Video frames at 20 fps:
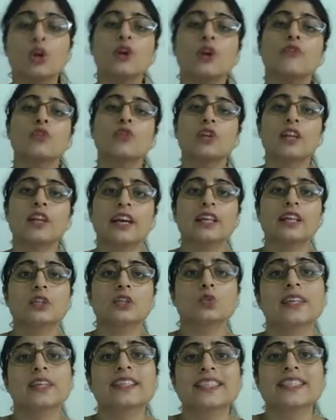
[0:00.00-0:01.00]
would like to
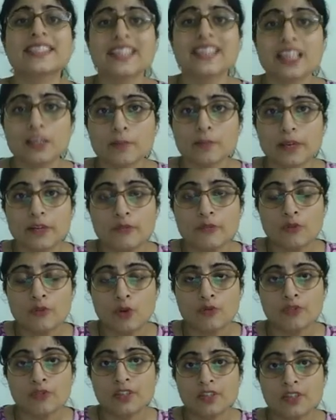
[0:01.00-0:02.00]
extend my warm
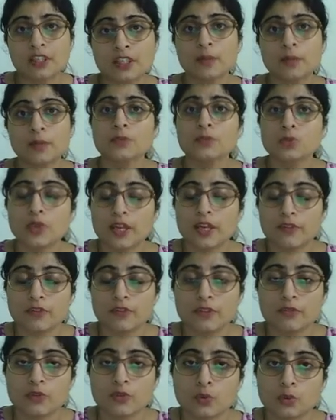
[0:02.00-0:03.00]
welcome to every
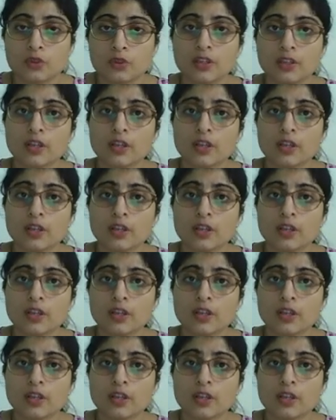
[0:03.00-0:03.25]
viewer.